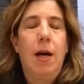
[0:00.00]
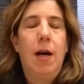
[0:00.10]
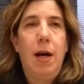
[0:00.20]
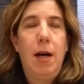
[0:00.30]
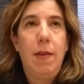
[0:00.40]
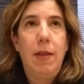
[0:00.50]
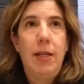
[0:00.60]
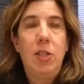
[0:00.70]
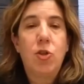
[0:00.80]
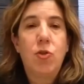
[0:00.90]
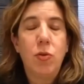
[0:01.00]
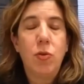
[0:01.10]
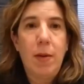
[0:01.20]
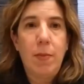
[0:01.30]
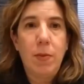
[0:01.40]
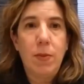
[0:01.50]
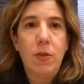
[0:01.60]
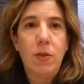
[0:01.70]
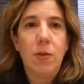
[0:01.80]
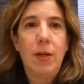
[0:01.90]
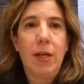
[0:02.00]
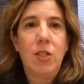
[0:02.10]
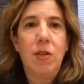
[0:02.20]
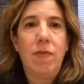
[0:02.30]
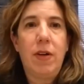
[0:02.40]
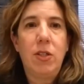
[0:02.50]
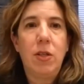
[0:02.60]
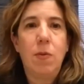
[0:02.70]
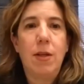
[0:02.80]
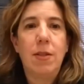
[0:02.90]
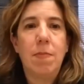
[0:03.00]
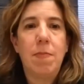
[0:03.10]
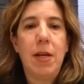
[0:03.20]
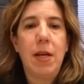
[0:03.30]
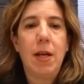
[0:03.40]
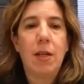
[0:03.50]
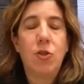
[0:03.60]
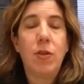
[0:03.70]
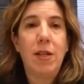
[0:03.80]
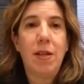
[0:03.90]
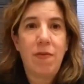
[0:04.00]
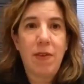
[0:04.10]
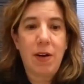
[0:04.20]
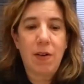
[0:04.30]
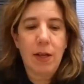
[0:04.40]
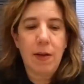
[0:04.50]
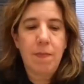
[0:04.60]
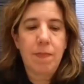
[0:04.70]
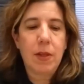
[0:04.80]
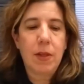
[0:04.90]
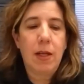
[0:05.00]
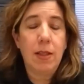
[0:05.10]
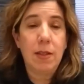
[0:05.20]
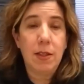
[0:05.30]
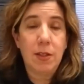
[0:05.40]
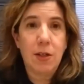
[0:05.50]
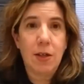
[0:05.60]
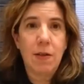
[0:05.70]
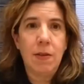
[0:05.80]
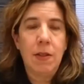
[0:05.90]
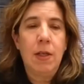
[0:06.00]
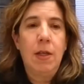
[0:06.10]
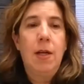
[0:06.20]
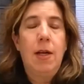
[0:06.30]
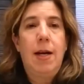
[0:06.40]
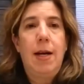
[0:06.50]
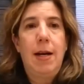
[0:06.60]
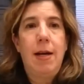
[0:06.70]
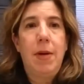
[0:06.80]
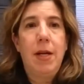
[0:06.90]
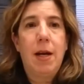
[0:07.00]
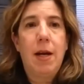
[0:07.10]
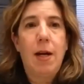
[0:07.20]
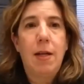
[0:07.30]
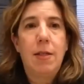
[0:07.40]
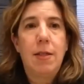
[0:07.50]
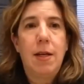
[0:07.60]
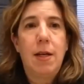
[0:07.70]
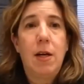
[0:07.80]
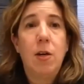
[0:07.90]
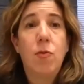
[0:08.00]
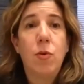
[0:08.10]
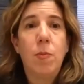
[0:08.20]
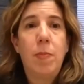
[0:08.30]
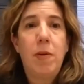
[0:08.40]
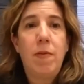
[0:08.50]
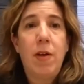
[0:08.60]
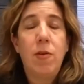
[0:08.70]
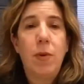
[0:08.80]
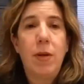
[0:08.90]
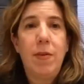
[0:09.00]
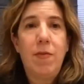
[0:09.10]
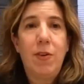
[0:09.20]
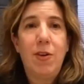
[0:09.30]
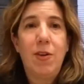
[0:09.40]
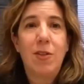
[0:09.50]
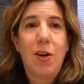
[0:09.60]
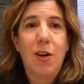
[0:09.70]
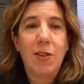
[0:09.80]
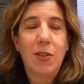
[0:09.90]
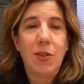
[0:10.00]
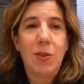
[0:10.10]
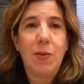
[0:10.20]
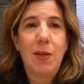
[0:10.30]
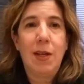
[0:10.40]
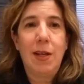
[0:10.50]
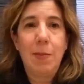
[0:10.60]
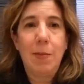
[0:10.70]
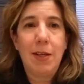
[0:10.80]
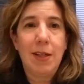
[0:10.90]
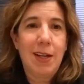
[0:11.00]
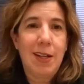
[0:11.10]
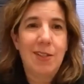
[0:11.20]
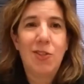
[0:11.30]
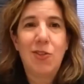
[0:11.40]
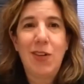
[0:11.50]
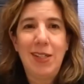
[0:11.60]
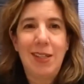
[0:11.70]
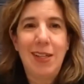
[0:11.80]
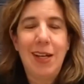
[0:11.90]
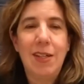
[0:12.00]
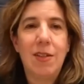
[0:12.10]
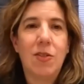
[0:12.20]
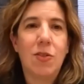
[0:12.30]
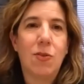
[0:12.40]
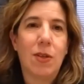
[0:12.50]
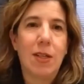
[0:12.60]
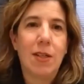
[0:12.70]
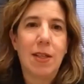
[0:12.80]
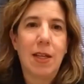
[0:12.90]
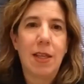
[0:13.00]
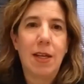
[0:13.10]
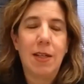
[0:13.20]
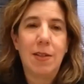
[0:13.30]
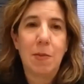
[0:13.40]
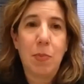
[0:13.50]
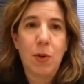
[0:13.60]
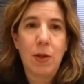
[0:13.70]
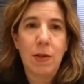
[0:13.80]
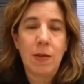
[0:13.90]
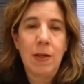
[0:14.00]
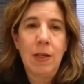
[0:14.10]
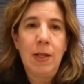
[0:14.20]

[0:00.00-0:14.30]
that each crew member was doing, and she felt she wasn't being treated fairly. And I listened to her. I got a group of other women for her to talk to, and I'm gonna cut straight to the end of the story because I think it's important.